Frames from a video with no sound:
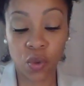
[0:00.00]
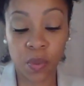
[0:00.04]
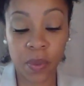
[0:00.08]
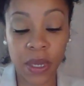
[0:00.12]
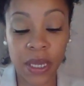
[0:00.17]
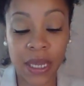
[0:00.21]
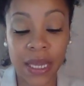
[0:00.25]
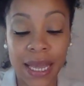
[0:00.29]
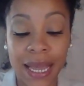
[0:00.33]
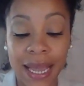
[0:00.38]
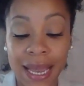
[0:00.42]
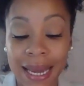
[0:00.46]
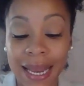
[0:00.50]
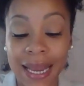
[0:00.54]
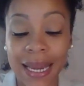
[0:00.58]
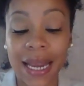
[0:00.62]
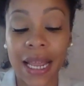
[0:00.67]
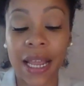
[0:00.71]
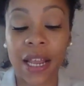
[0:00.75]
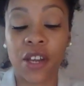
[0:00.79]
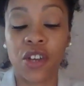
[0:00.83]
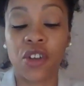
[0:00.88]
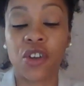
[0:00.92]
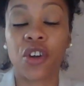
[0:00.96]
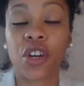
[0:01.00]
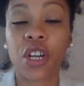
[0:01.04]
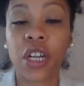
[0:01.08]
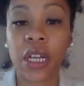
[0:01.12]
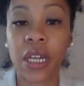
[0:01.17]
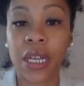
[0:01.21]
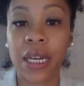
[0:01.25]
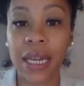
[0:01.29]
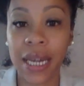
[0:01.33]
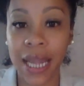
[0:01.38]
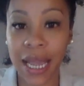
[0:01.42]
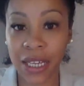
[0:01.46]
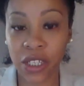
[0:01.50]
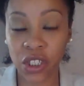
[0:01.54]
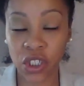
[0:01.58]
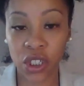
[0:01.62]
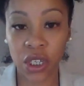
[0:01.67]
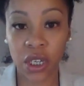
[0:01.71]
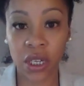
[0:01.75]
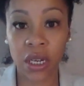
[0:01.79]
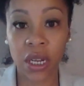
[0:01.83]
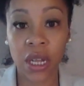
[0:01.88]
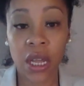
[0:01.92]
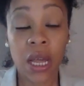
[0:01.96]
beginning in your
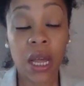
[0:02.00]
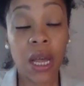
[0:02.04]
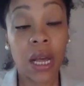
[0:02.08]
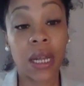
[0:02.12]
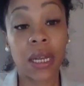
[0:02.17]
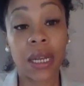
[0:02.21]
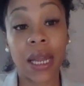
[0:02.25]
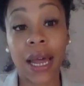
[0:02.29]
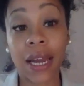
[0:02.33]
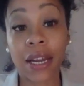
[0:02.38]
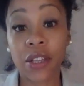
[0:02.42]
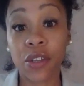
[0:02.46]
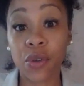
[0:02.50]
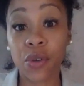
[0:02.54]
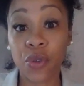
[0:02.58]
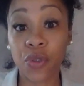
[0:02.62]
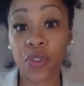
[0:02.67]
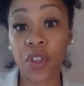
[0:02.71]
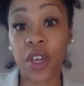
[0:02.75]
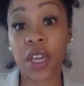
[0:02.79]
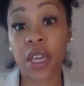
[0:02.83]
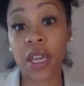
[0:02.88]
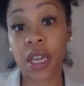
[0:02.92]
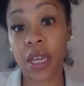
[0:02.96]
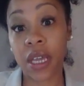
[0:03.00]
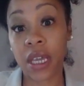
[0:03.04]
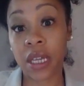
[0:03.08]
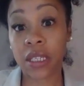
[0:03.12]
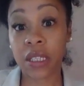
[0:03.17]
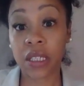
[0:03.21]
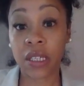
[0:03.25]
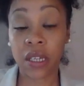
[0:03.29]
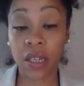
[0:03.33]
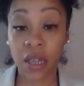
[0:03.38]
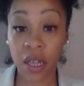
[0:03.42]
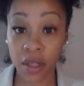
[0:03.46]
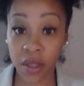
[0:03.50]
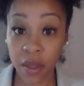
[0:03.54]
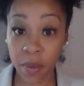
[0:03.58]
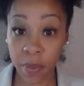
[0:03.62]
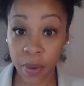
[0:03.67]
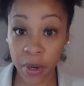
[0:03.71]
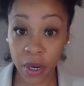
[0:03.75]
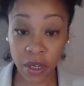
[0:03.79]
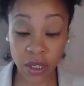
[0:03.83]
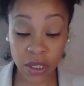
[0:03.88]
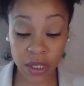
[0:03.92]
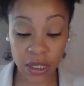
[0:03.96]
connection. A lot of you thinking it's another
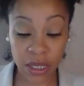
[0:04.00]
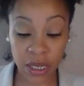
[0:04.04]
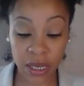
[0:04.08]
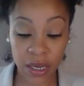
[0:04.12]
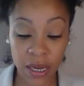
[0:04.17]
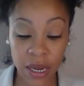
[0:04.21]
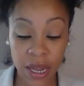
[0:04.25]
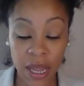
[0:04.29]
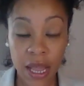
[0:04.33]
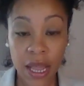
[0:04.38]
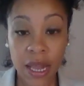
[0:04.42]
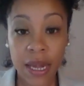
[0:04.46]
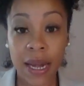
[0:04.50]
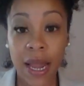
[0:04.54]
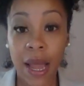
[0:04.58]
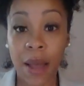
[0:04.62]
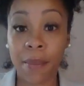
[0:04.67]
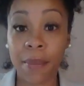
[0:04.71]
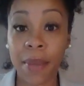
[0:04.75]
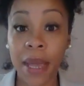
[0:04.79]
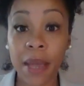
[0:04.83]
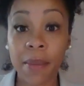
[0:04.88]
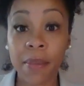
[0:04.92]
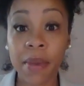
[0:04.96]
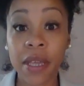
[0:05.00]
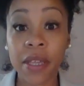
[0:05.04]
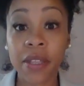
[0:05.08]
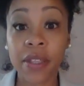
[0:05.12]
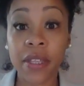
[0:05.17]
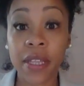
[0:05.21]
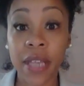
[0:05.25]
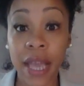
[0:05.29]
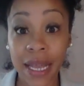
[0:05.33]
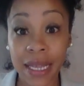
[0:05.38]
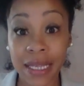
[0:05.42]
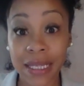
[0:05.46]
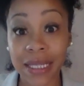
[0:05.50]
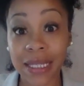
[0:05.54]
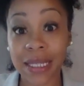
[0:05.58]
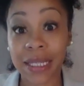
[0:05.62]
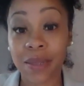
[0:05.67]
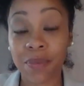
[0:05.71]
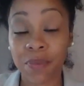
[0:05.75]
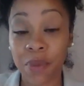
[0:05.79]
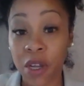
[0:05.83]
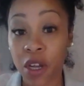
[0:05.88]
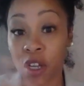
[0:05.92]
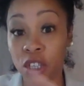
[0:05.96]
person. Now, maybe, yes,
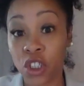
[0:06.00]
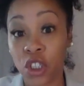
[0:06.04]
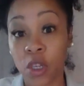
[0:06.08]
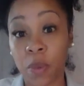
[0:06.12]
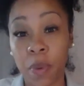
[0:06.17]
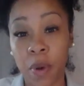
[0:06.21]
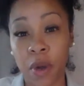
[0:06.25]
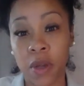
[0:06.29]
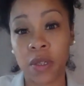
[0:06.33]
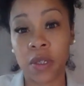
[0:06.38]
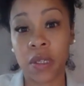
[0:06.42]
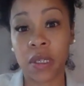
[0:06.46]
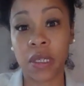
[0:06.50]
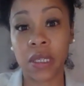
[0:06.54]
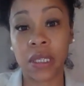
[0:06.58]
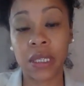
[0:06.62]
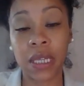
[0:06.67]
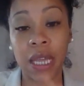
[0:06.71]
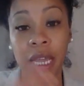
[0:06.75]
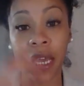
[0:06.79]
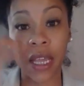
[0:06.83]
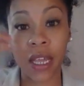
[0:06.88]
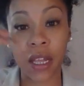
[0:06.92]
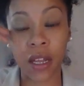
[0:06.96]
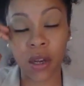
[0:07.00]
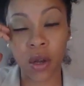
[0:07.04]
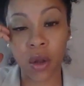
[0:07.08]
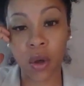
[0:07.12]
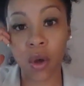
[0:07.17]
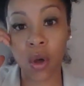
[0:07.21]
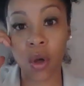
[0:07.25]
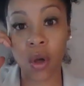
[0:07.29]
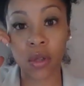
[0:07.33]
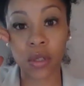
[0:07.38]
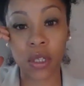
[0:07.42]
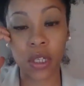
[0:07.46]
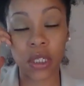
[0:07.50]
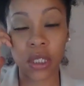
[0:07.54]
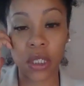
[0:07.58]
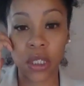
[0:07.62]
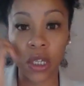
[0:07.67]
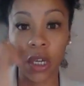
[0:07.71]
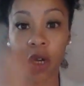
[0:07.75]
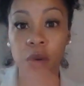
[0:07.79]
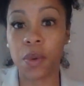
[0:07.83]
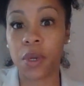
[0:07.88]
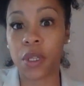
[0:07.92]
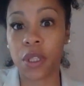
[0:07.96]
because your person is taking long, they're
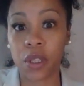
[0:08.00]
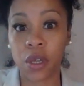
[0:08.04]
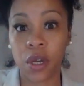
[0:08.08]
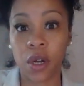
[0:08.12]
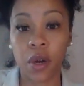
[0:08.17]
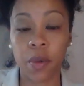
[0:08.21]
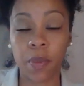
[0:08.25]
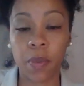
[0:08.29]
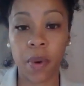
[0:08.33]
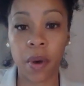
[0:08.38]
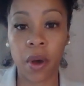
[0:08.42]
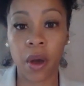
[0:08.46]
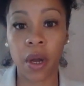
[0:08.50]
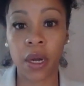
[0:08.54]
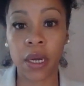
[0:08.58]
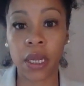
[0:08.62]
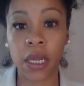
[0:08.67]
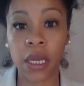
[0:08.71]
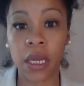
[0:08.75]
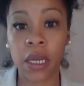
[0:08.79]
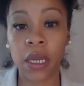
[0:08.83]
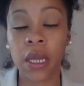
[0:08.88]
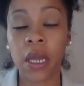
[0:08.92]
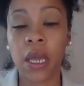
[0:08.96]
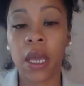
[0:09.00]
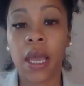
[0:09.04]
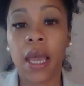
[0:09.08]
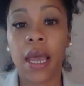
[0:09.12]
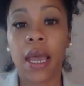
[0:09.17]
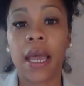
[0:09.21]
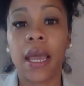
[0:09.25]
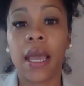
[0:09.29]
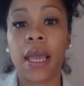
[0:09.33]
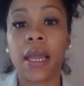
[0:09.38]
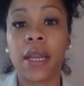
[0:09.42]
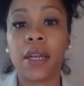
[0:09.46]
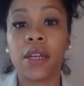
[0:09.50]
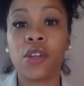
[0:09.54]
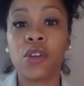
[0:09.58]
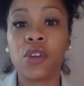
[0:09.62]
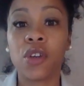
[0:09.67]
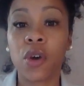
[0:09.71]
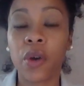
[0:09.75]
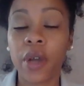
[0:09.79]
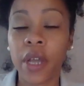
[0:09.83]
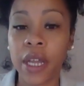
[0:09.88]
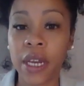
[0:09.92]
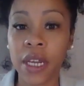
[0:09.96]
still with third party, and, you
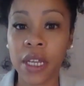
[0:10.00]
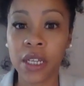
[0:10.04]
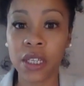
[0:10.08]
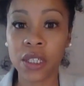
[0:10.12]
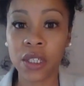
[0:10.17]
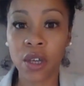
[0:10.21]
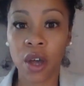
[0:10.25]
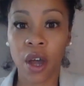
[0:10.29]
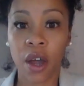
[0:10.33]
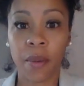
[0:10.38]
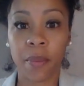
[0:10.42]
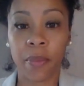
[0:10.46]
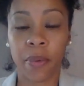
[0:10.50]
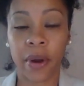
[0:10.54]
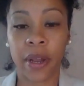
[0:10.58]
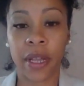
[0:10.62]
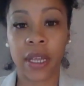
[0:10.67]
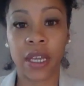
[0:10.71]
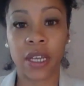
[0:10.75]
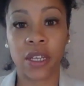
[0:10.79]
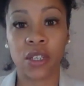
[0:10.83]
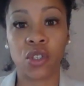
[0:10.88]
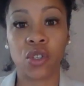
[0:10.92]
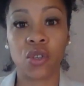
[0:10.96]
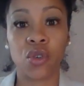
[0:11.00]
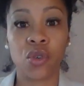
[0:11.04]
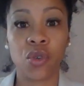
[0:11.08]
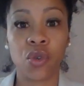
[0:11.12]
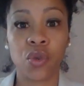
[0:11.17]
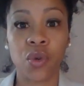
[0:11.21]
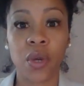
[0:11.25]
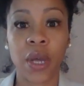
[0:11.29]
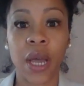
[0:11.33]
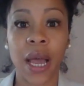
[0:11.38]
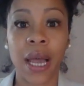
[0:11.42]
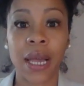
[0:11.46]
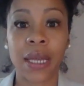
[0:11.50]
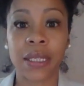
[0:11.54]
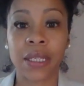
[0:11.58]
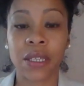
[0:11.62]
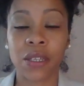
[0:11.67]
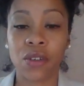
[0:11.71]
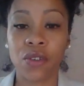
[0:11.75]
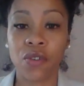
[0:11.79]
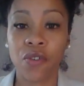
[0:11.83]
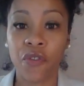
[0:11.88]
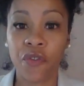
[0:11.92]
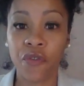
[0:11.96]
know, it is heartbreaking to you guys,
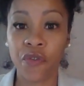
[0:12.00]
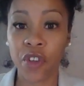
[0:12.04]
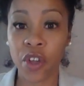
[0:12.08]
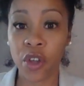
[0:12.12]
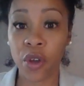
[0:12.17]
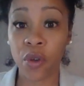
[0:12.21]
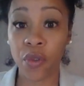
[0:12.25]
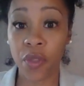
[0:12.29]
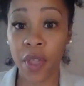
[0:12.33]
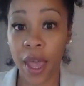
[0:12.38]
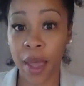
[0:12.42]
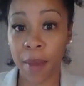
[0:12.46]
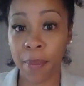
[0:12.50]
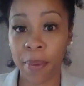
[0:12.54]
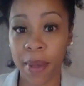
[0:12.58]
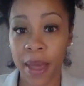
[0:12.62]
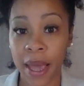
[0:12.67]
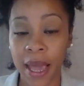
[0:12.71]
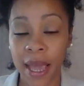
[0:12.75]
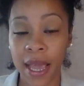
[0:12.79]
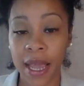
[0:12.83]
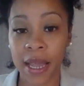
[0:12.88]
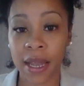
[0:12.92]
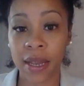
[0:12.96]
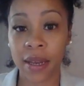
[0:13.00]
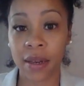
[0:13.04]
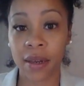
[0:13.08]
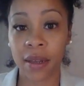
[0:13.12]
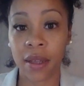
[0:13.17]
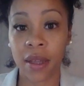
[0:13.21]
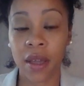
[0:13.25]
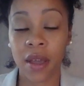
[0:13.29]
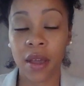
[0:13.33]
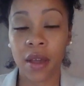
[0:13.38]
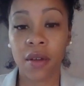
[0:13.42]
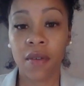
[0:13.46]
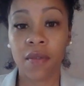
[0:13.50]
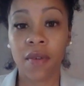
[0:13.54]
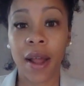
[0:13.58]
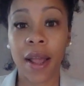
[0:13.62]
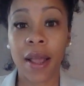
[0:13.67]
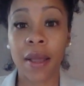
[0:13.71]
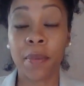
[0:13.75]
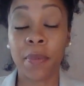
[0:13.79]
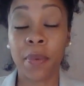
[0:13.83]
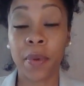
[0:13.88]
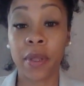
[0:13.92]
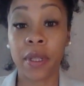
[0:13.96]
and you feel that pain,
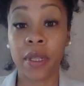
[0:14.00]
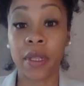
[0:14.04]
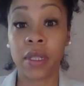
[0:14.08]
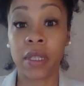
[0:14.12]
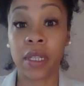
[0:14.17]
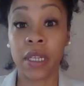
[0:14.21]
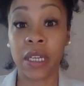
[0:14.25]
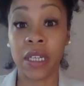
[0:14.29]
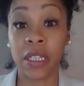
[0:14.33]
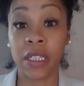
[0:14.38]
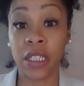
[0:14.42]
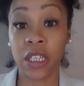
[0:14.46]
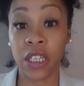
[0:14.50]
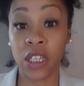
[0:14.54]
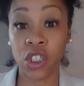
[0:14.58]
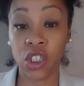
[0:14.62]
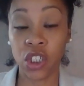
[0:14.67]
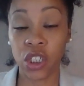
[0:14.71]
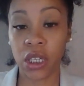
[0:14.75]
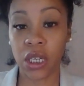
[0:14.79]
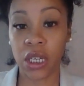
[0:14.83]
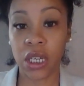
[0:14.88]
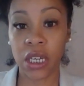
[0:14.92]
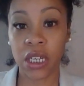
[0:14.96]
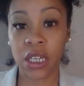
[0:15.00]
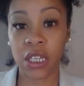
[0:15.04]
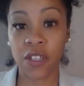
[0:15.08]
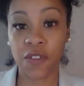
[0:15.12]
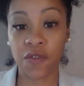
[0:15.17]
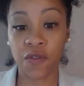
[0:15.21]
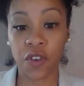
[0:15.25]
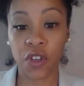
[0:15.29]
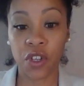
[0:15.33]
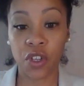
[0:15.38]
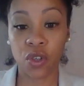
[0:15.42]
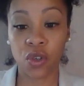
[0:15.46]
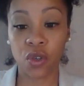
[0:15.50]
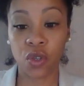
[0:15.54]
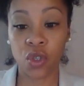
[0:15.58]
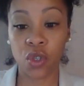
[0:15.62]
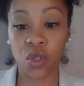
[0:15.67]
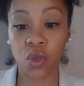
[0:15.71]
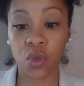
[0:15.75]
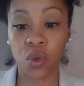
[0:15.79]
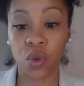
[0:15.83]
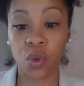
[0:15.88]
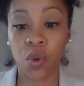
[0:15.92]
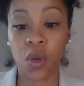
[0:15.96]
right? But the intention is for you
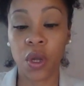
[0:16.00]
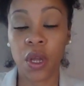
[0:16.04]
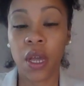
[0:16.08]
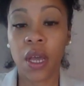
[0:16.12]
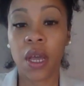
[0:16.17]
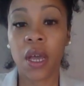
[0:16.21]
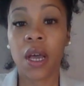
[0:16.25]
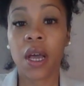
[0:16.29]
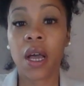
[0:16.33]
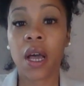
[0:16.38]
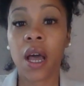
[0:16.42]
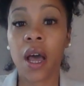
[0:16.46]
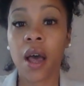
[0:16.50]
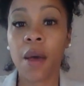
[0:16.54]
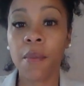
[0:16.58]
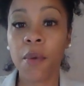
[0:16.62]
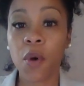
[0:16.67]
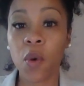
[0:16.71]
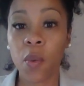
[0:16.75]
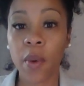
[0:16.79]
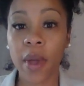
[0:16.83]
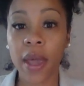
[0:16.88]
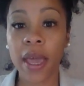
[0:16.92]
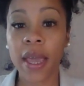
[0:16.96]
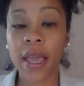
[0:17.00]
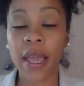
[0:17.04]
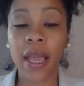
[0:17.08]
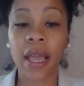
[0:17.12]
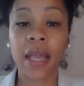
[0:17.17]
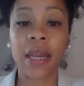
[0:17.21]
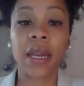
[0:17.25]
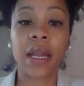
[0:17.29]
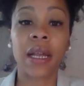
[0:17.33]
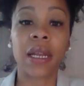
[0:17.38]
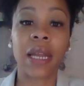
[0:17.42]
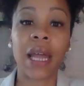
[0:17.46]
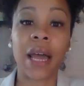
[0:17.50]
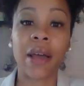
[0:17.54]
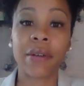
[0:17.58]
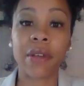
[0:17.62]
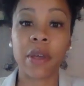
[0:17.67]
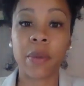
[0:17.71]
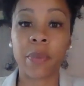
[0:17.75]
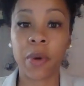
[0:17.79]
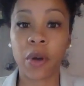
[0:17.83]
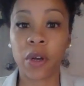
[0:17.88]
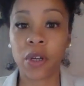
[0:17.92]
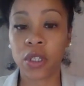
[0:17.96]
to come away and allow
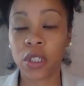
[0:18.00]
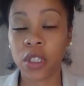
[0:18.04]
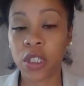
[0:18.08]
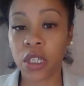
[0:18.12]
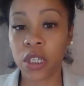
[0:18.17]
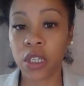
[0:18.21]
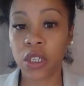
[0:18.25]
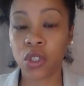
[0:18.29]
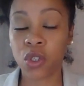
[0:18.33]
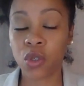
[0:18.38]
your person